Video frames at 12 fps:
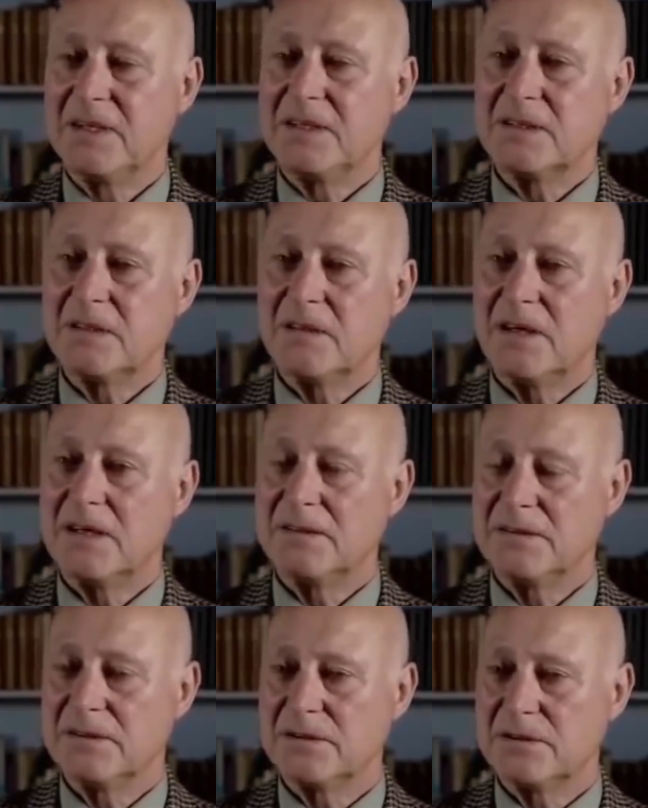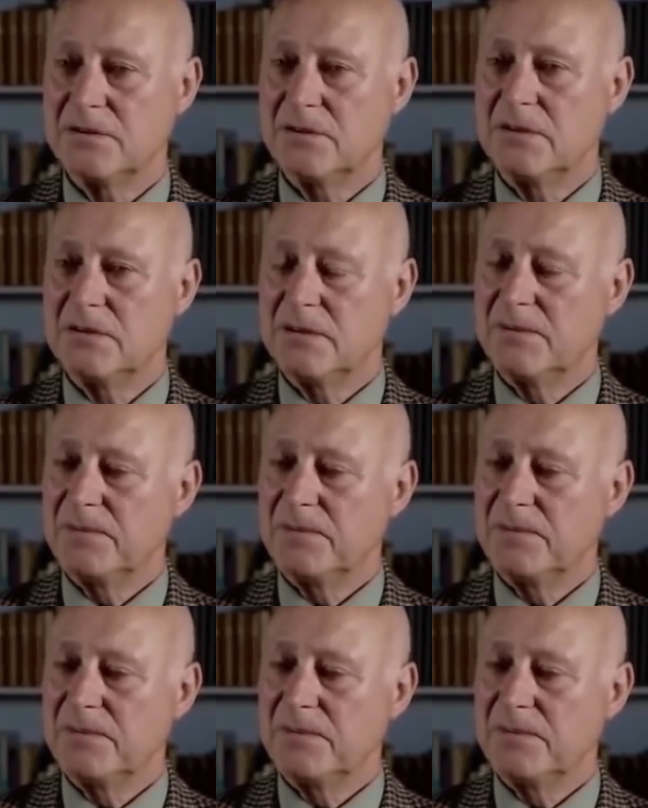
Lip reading: So I understood